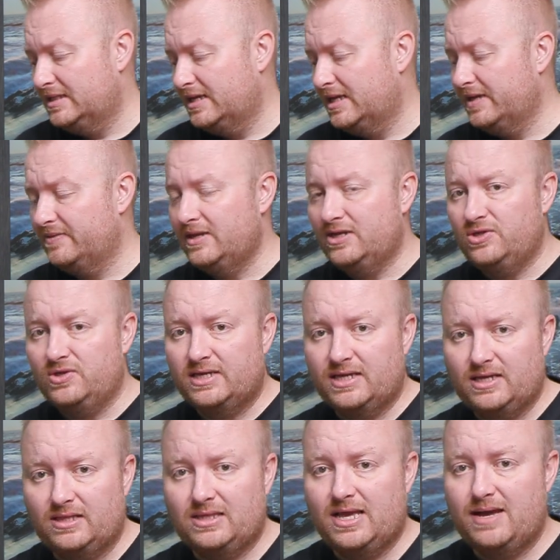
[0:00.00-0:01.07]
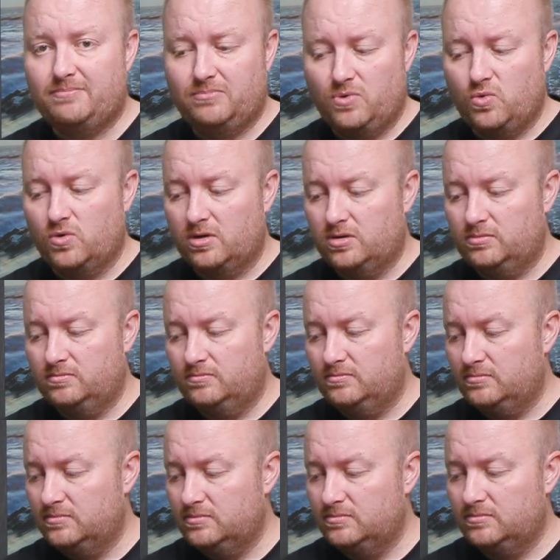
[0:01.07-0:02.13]
and then you get a lot more
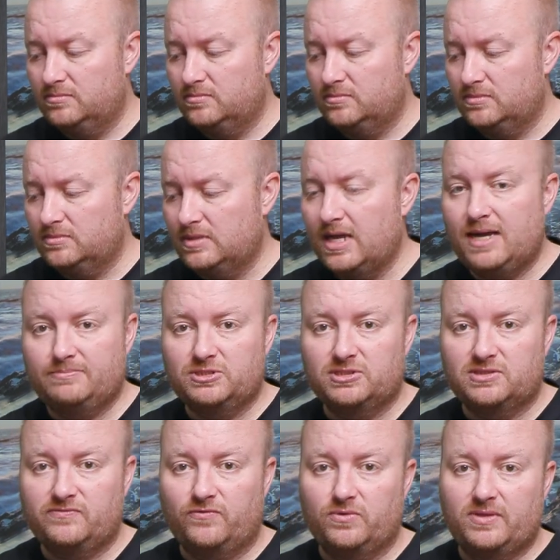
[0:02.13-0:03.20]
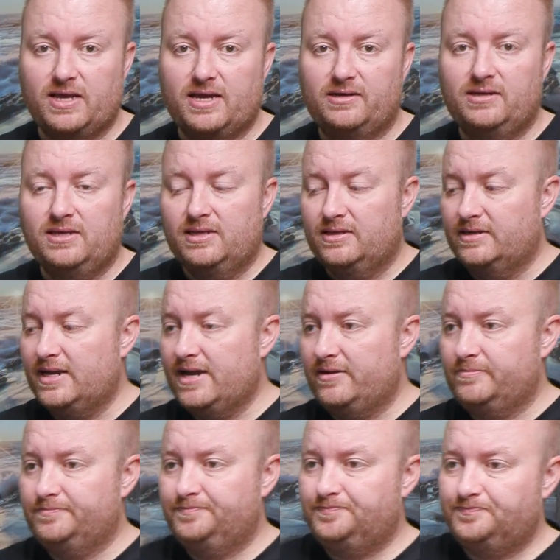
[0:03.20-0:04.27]
options for that. Now,